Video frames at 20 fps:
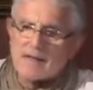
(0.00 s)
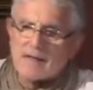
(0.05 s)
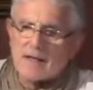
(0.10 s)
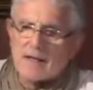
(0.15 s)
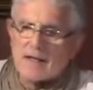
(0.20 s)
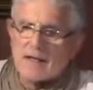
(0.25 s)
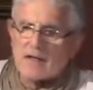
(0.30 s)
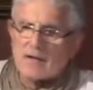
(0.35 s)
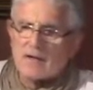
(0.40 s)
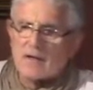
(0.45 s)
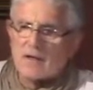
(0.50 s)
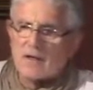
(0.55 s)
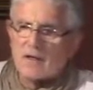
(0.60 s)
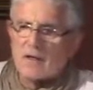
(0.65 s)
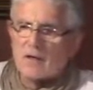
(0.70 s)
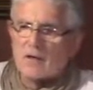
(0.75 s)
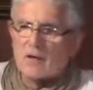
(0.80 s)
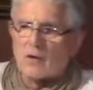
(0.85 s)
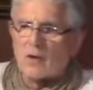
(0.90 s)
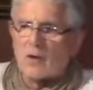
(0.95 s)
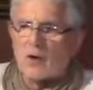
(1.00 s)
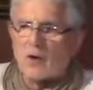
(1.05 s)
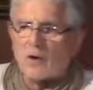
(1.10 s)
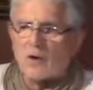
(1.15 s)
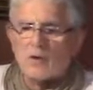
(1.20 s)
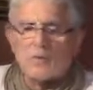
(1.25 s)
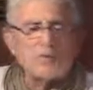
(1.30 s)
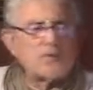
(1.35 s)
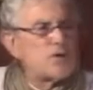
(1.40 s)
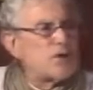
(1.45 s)
and it'll
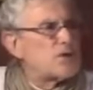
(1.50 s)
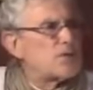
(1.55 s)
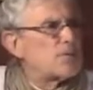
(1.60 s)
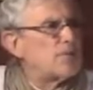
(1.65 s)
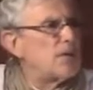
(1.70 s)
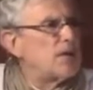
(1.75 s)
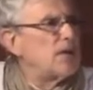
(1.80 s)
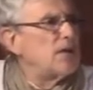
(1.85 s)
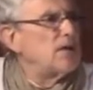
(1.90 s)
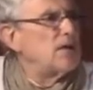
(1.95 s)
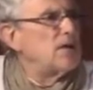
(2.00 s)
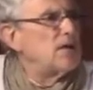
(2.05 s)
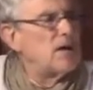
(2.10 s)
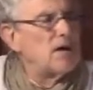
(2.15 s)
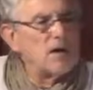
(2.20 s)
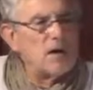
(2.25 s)
all just be